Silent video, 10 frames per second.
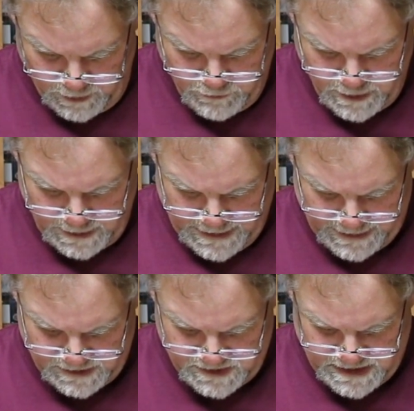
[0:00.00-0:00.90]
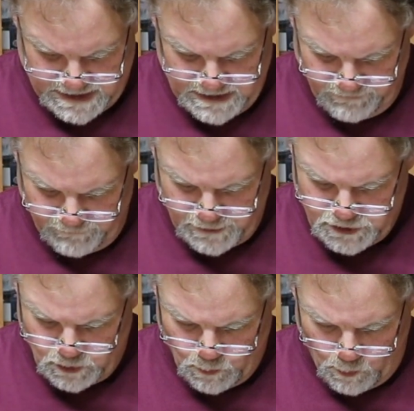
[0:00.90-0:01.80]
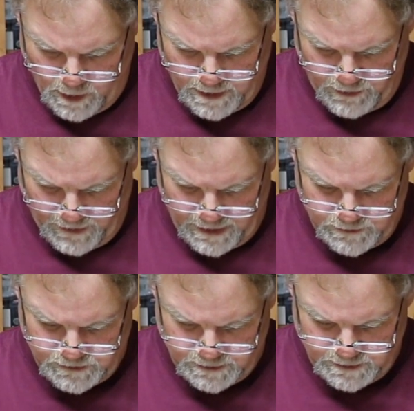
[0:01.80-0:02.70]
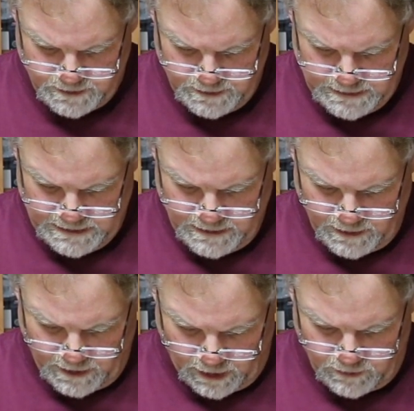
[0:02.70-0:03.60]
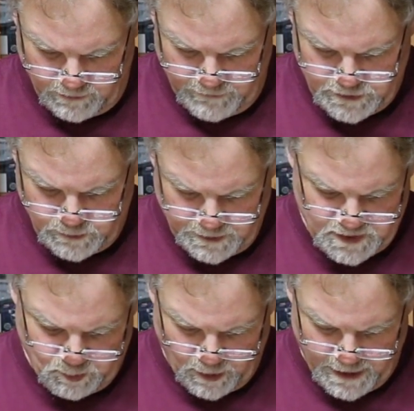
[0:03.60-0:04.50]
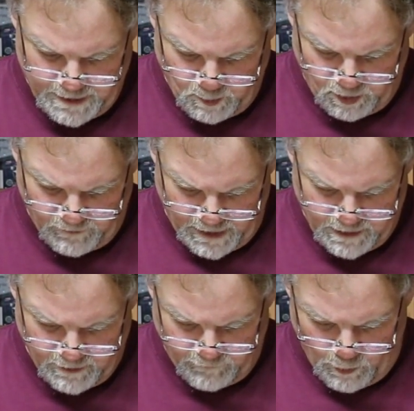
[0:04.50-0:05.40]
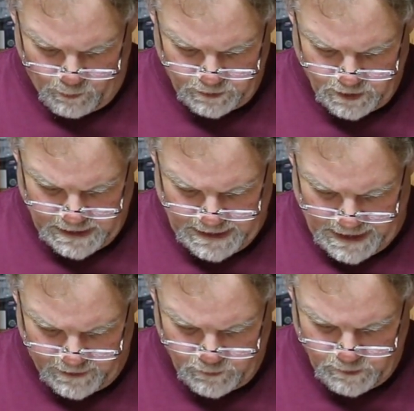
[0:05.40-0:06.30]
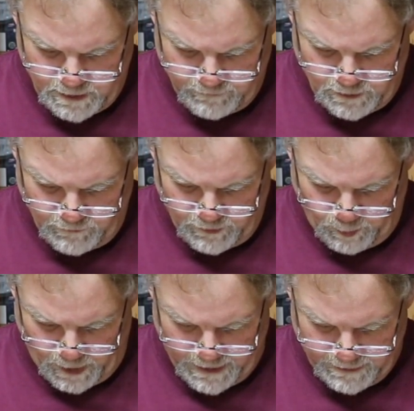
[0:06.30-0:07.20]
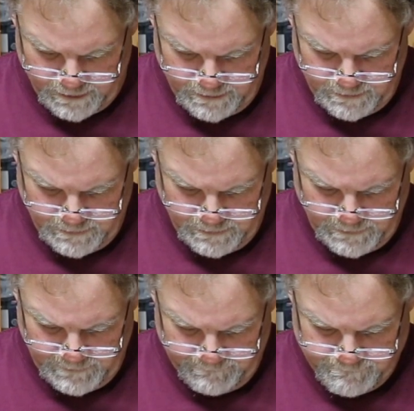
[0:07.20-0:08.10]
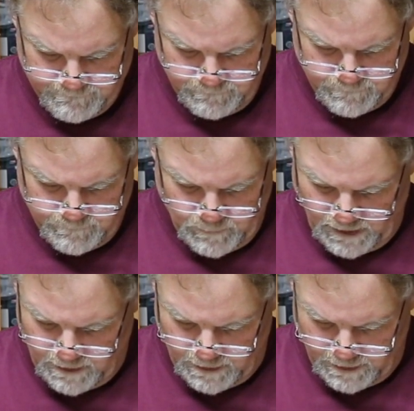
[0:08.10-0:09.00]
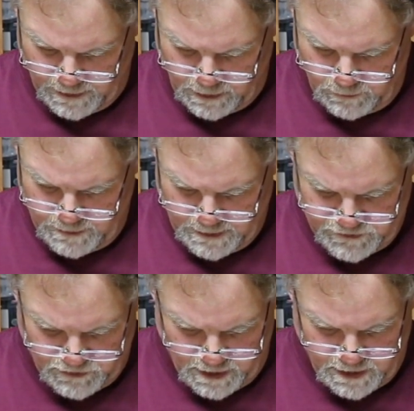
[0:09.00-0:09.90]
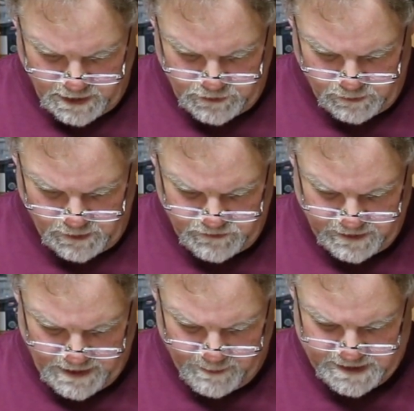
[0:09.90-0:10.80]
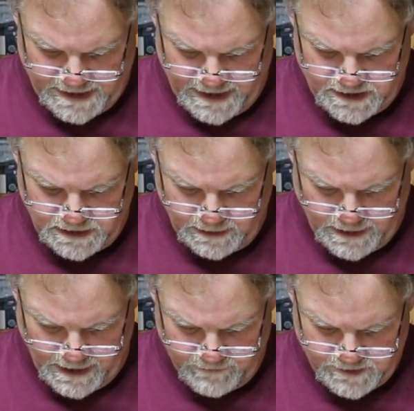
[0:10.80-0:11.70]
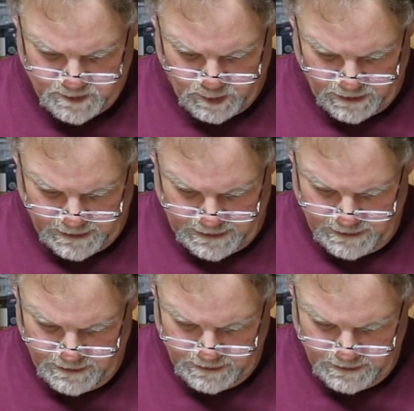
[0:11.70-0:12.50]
you could get a Signavision 1000 color visual display that provided a forward-looking out-of-the-window view for the pilot. It included instructor controls for the time of day, ceiling height, and visibility